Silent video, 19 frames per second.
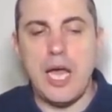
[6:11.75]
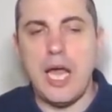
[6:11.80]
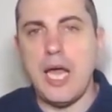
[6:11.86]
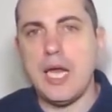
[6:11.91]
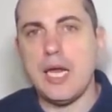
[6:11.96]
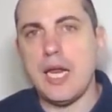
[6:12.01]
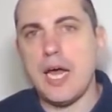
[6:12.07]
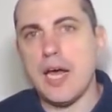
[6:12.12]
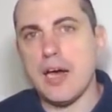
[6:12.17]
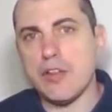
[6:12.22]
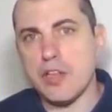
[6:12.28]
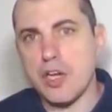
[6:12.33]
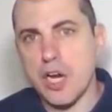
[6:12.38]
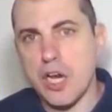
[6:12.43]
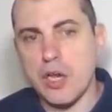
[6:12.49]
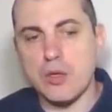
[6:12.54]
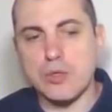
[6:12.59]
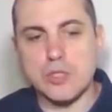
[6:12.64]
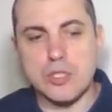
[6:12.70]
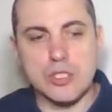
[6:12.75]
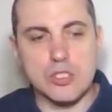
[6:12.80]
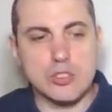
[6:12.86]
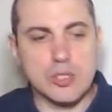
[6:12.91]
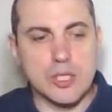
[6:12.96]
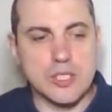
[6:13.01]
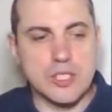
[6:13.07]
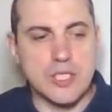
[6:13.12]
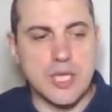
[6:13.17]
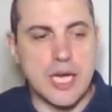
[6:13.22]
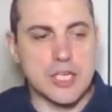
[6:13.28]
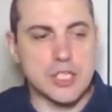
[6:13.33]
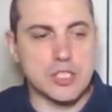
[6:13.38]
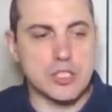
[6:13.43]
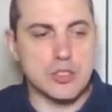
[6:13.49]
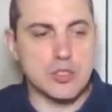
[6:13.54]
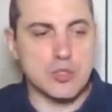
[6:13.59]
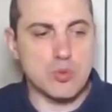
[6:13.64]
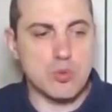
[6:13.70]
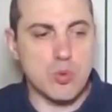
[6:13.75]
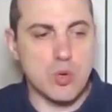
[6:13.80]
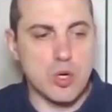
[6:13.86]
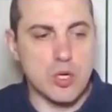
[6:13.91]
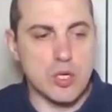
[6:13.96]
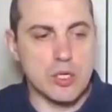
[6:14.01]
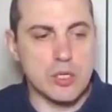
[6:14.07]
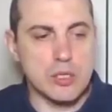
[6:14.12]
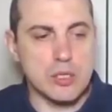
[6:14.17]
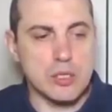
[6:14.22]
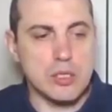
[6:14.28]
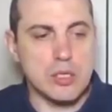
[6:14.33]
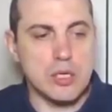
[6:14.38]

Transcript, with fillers: and how the closing transactions work.